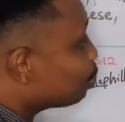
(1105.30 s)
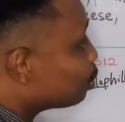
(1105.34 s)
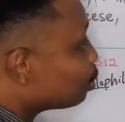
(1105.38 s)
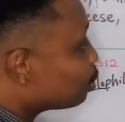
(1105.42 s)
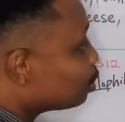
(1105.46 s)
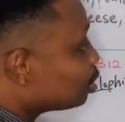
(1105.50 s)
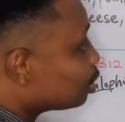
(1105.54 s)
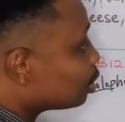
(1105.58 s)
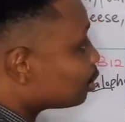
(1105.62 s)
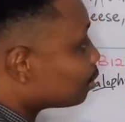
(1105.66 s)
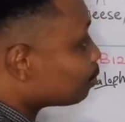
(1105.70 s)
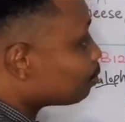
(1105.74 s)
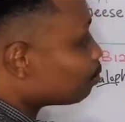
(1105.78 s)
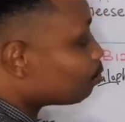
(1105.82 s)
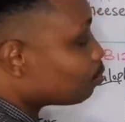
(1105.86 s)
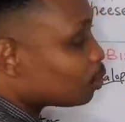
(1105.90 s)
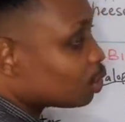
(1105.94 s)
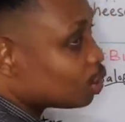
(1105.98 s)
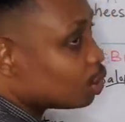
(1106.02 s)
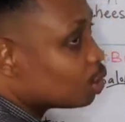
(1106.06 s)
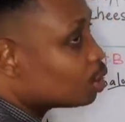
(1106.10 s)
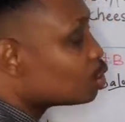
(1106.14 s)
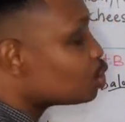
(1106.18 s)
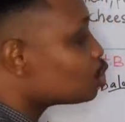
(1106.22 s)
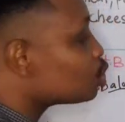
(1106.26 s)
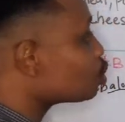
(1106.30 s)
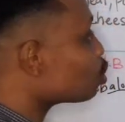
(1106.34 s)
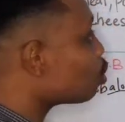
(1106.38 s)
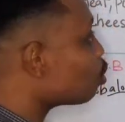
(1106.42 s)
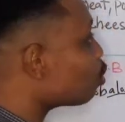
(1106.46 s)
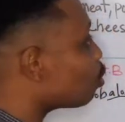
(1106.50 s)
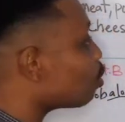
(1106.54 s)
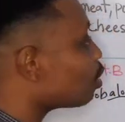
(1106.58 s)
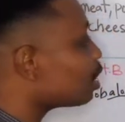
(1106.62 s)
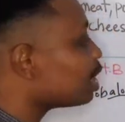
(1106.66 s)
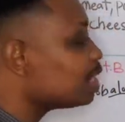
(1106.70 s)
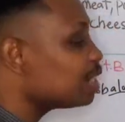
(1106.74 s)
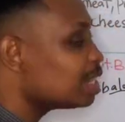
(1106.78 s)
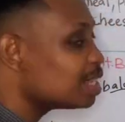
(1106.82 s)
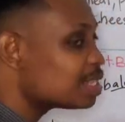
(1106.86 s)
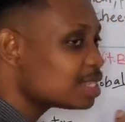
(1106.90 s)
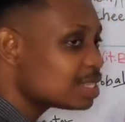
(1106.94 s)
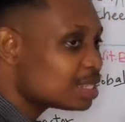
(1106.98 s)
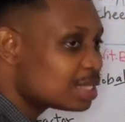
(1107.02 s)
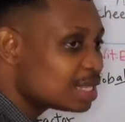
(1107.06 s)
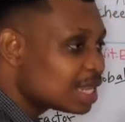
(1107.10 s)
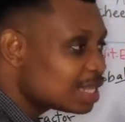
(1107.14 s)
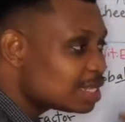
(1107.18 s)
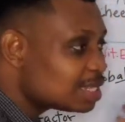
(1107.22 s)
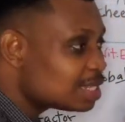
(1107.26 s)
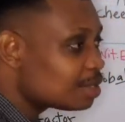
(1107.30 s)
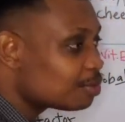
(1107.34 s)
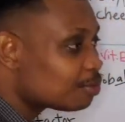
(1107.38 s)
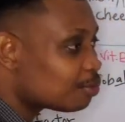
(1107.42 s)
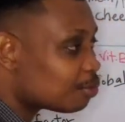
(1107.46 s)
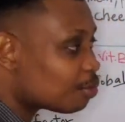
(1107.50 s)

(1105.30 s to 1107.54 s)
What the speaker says: protein. So, in a synthetic